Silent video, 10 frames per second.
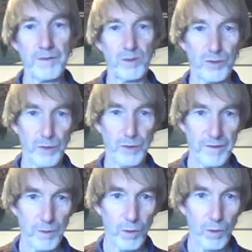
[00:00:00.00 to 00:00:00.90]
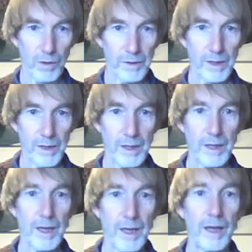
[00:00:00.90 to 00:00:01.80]
or 21
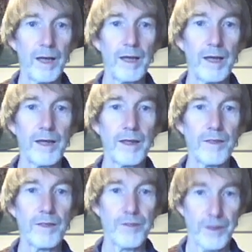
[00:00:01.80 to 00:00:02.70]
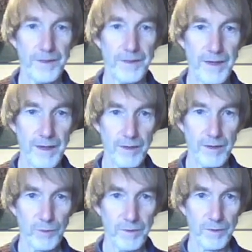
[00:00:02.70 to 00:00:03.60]
is just here.
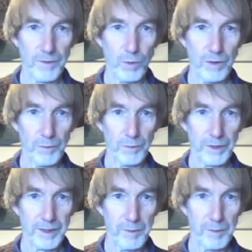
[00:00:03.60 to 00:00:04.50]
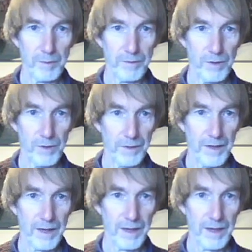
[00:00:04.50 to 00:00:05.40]
21, we come up to just
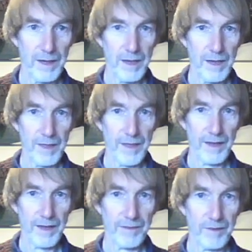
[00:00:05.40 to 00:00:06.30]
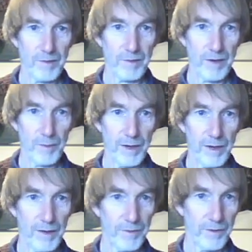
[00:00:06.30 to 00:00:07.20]
here. That is round
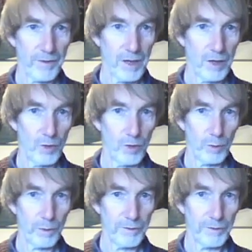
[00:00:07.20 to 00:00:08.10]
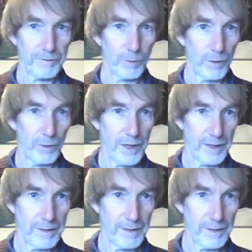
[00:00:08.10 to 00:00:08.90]
about 0.49.